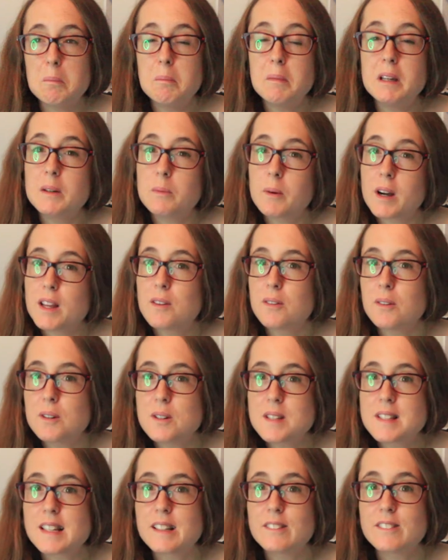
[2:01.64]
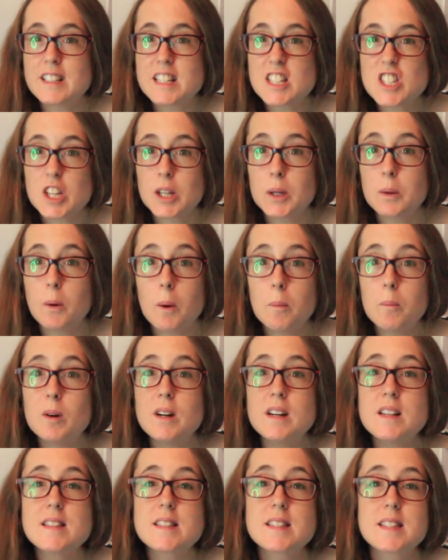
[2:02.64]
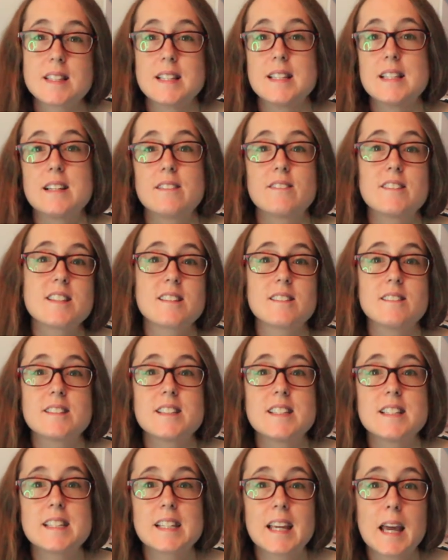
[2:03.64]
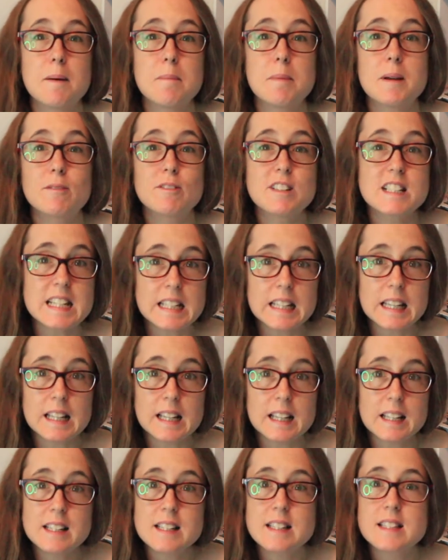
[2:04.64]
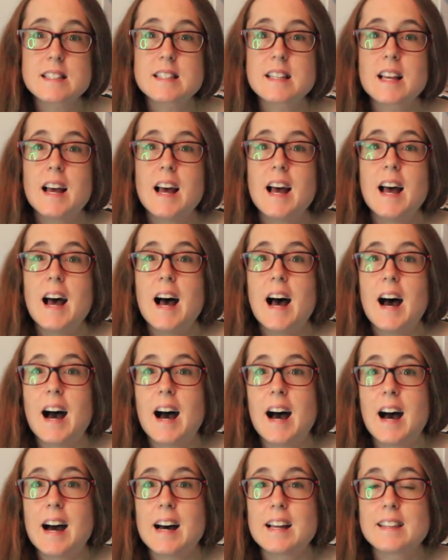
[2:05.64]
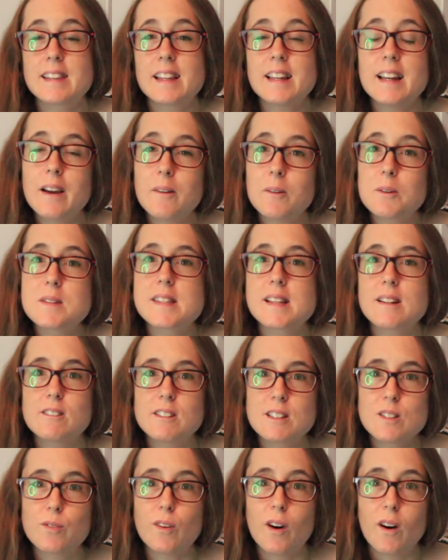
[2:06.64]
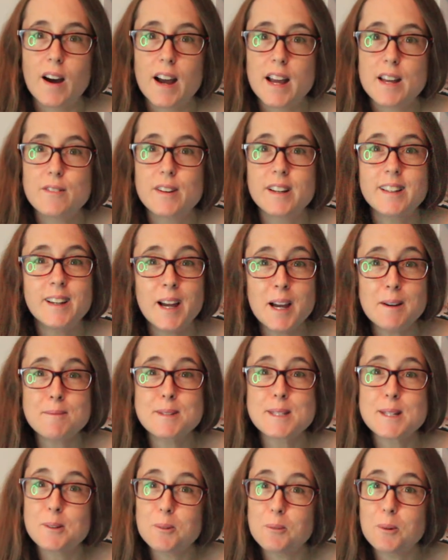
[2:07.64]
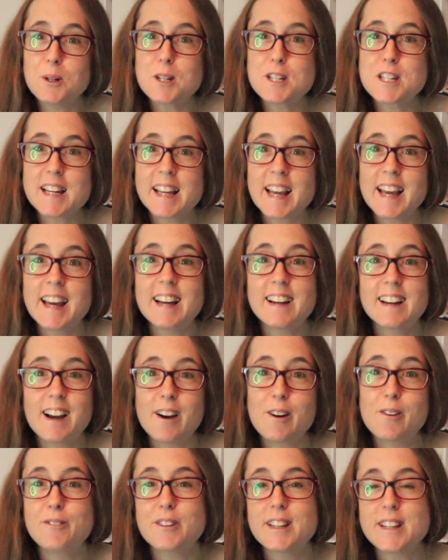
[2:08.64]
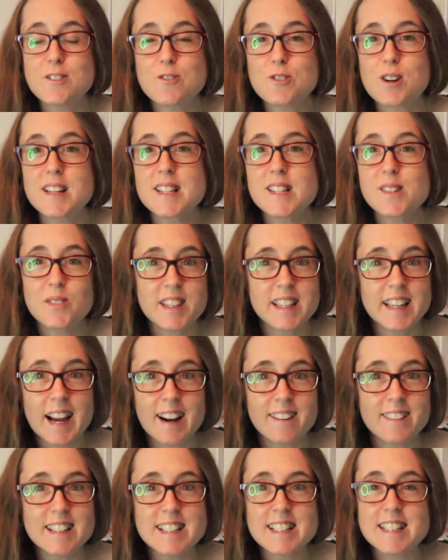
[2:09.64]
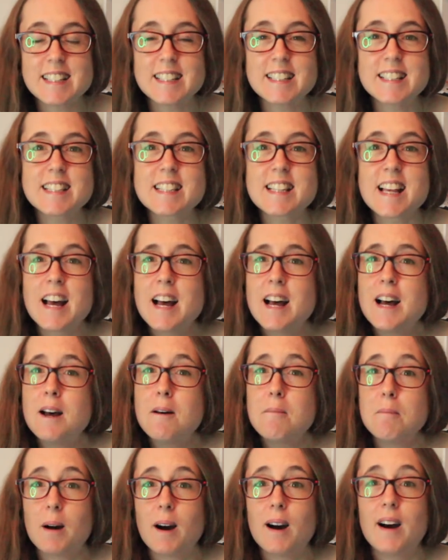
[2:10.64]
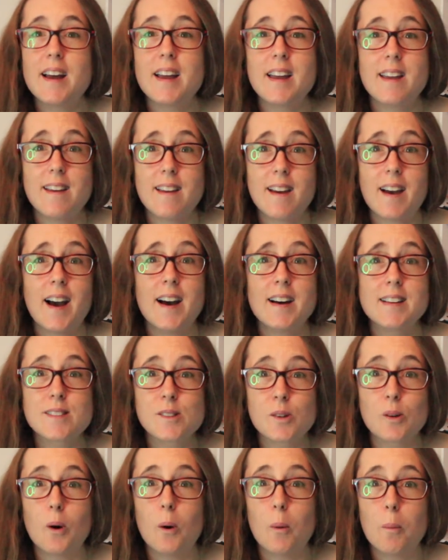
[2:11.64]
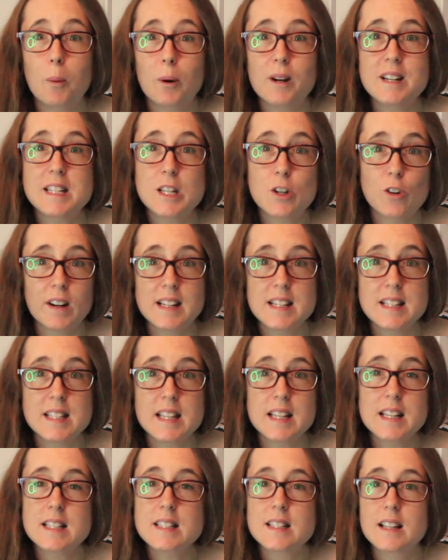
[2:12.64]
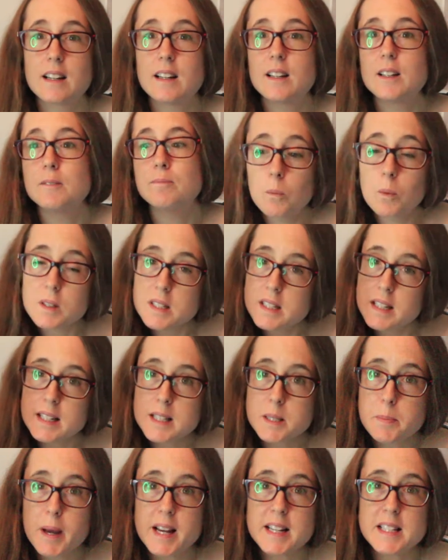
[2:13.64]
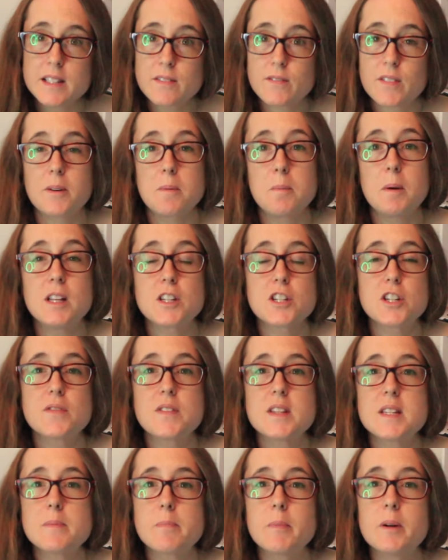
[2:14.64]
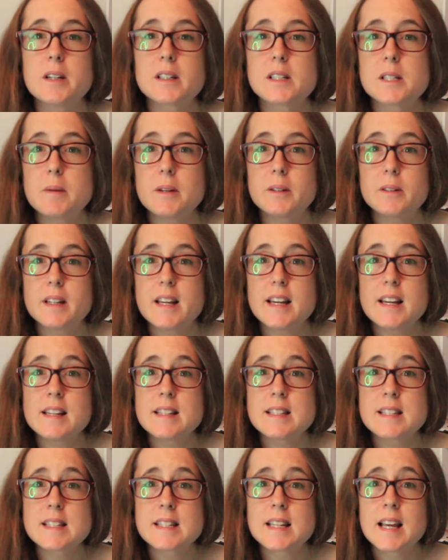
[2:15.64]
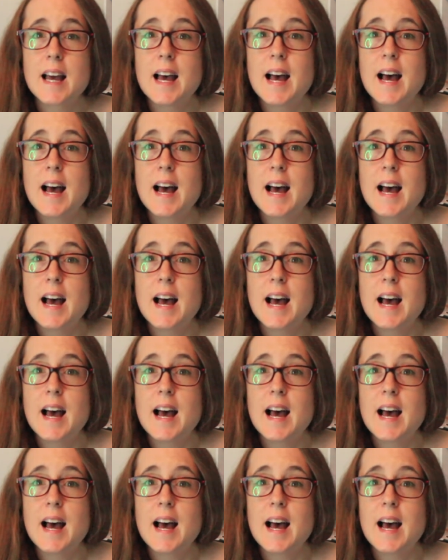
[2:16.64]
midway through series two onwards, the series started to get a bit ridiculous. And they're now on series five, and I am still watching it out of interest for the characters, but it has got pretty crazy. So wasn't expecting very much of this book, to be honest,